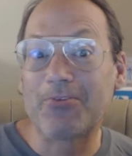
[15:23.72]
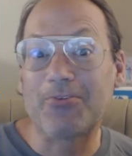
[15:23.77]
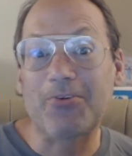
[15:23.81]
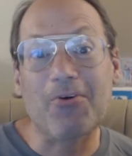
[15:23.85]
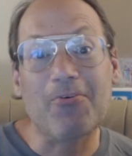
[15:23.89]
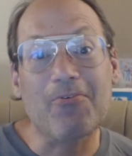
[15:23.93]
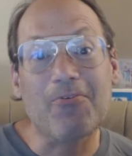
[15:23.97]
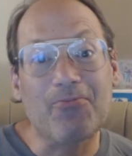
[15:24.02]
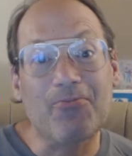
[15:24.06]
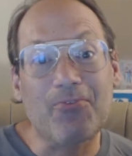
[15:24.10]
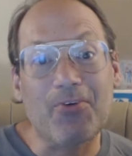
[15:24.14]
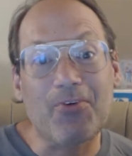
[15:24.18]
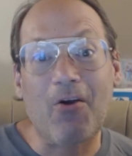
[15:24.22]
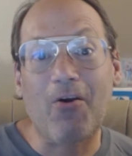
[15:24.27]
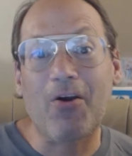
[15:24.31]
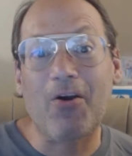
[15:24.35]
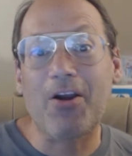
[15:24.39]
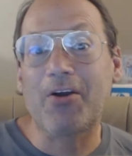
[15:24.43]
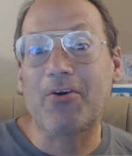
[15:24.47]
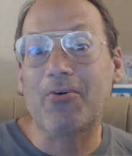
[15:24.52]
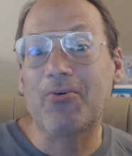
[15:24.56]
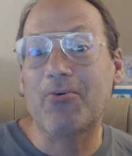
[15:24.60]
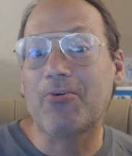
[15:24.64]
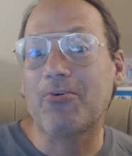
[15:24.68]
So
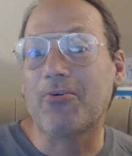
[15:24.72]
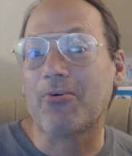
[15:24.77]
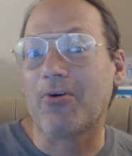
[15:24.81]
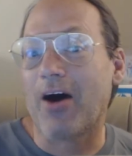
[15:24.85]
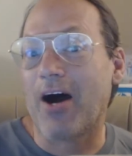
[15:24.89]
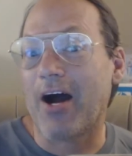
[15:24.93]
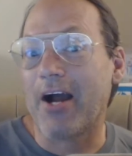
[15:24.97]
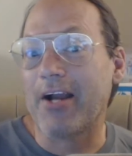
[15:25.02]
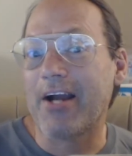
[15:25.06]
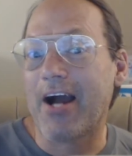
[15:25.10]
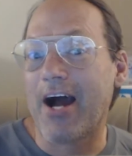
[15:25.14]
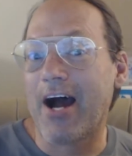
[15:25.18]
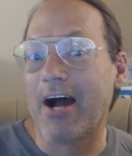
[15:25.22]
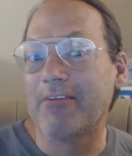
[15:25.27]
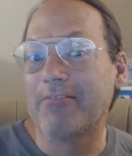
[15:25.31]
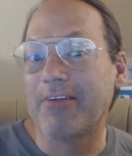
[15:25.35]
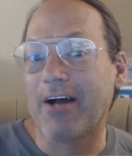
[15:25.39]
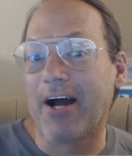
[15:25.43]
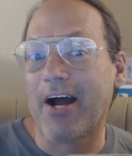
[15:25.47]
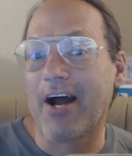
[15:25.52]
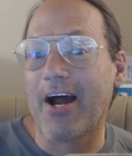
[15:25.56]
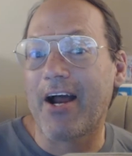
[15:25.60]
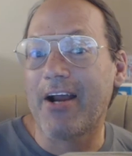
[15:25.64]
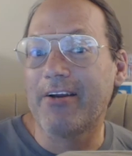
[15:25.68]
very cool. I
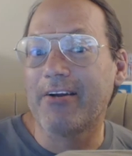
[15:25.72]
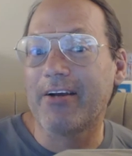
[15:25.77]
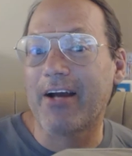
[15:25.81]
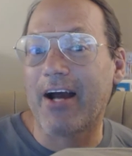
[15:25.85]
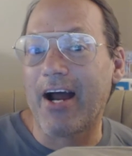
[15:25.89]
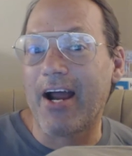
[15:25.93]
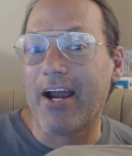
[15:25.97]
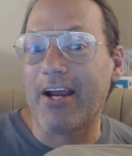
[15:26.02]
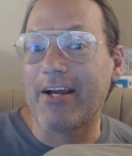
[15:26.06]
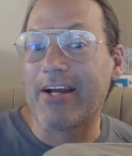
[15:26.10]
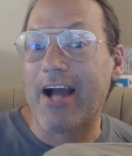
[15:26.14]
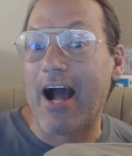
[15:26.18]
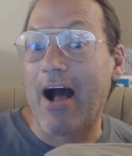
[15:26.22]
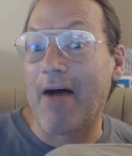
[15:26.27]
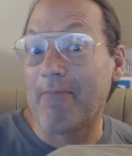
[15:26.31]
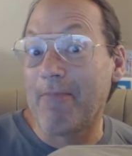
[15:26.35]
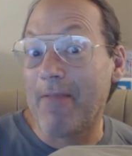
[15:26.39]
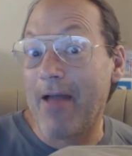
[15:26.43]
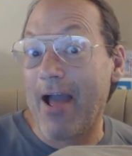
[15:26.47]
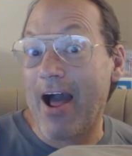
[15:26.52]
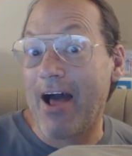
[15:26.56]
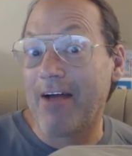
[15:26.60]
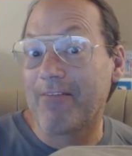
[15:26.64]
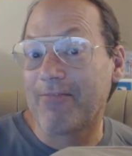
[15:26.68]
got I I
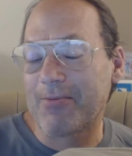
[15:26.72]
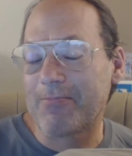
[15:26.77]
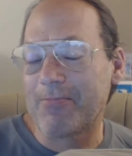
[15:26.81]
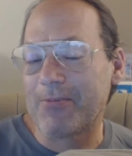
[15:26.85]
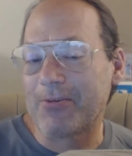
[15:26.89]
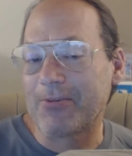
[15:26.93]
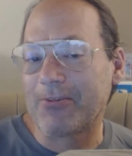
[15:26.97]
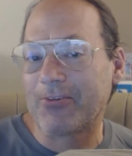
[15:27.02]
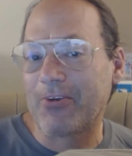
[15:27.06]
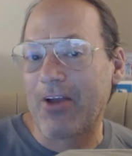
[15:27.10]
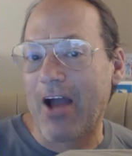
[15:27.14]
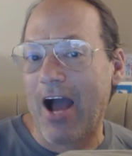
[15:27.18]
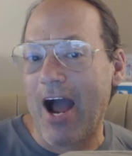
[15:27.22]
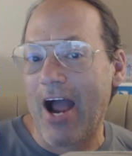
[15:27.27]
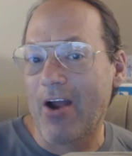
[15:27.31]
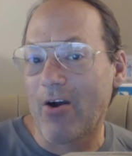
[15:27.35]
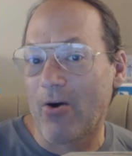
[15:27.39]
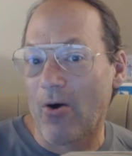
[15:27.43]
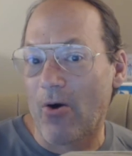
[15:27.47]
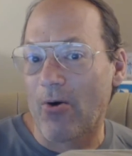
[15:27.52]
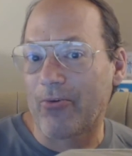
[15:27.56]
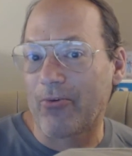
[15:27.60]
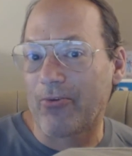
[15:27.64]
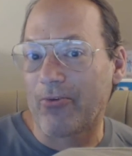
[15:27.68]
got that from this
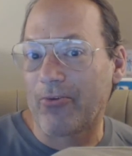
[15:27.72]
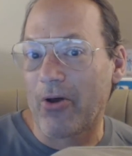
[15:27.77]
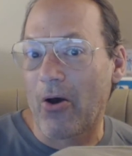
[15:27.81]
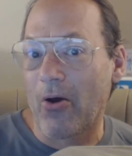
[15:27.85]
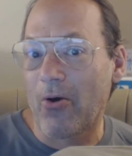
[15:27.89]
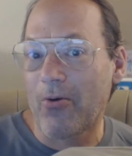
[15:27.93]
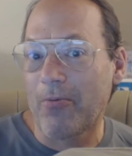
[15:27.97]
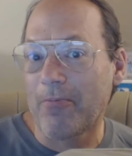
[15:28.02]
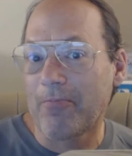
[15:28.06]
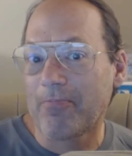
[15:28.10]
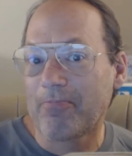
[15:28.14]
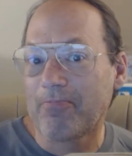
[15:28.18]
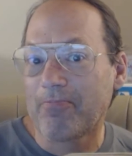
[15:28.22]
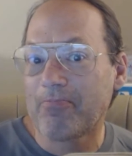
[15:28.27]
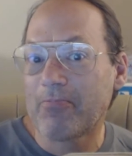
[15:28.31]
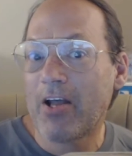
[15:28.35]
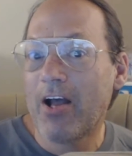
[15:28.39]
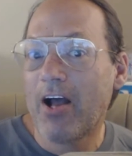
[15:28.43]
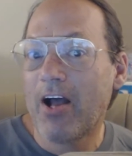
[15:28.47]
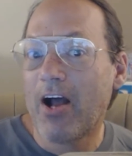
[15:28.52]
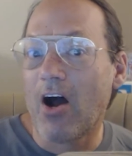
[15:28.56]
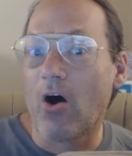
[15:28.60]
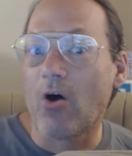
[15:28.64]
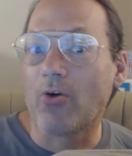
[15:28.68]
guy also.
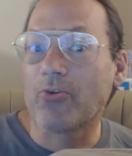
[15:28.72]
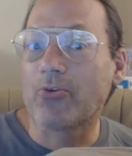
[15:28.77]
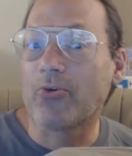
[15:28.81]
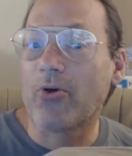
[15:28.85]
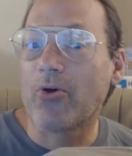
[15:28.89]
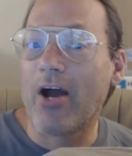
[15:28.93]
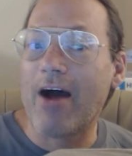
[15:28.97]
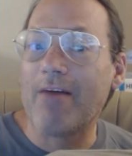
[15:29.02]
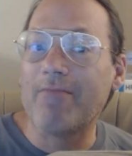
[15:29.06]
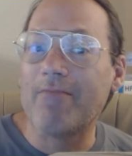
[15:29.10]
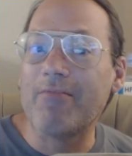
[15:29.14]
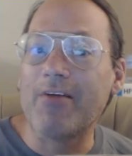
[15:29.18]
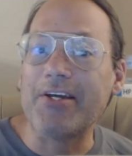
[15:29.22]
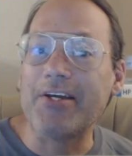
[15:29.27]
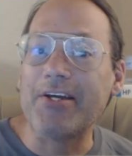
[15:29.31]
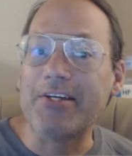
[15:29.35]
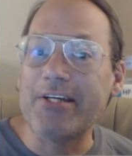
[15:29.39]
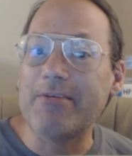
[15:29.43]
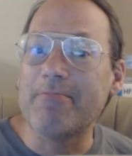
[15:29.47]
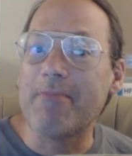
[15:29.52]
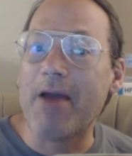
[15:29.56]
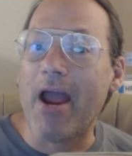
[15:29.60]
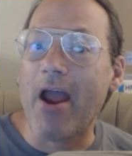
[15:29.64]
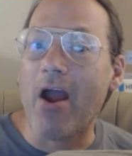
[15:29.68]
I also have the
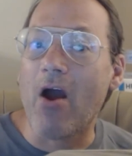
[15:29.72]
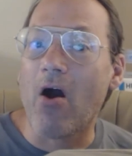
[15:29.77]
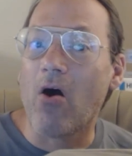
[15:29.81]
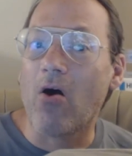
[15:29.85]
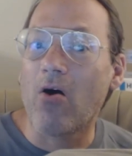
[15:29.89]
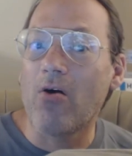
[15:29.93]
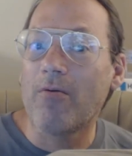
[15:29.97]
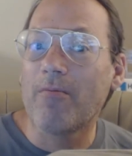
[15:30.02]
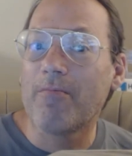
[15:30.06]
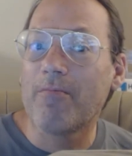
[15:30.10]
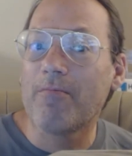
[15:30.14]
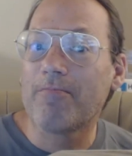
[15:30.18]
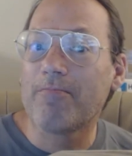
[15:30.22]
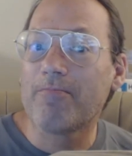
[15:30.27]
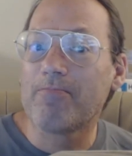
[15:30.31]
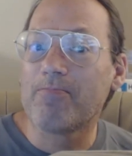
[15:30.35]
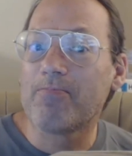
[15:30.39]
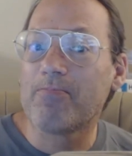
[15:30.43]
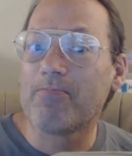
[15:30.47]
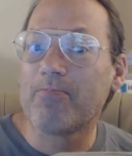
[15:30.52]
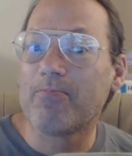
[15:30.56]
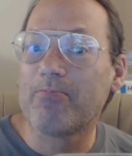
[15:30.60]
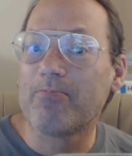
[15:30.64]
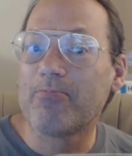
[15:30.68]
email
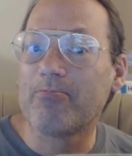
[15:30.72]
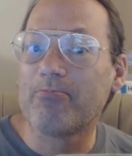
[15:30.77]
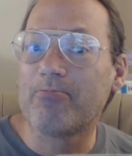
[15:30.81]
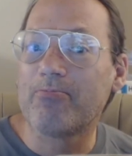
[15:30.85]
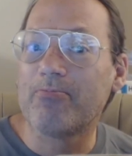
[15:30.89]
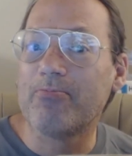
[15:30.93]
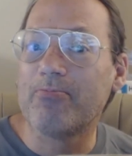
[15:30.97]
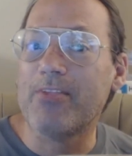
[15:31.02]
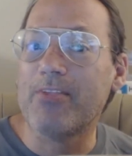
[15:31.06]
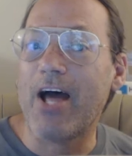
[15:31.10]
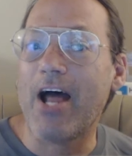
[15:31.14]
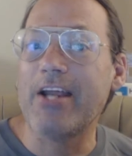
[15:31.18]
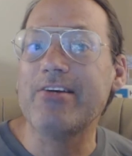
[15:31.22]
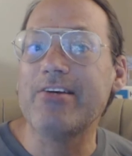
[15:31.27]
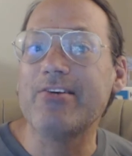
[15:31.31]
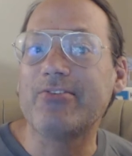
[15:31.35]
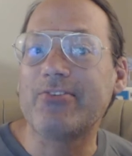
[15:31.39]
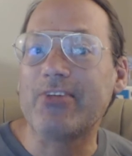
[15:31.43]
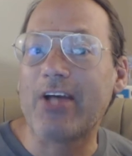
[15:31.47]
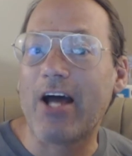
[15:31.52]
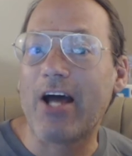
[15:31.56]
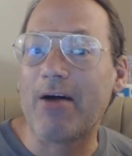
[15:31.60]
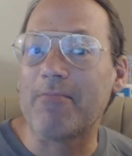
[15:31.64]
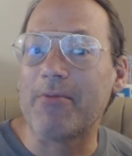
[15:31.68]
that
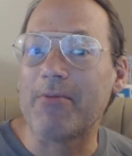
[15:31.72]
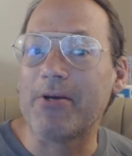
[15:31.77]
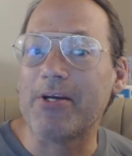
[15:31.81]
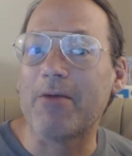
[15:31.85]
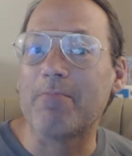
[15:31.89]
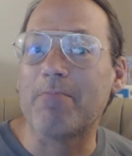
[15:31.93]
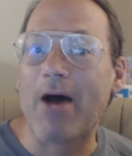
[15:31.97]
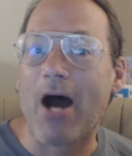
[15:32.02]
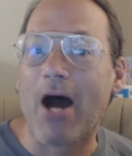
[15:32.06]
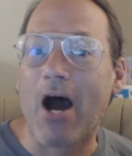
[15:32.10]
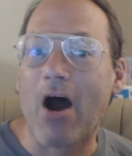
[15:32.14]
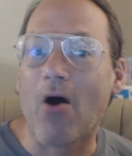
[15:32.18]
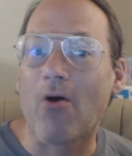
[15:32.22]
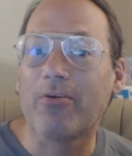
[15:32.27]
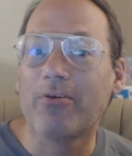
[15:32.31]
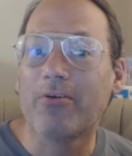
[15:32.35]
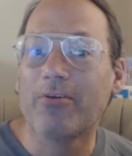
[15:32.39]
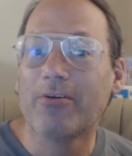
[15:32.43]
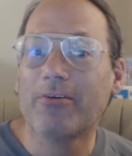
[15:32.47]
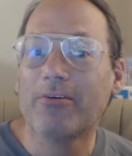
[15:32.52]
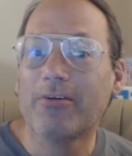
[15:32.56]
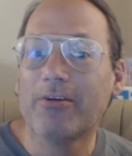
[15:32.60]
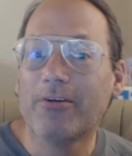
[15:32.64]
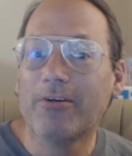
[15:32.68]
he sent me
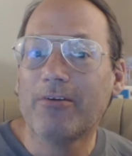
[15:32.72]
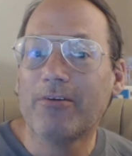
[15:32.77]
about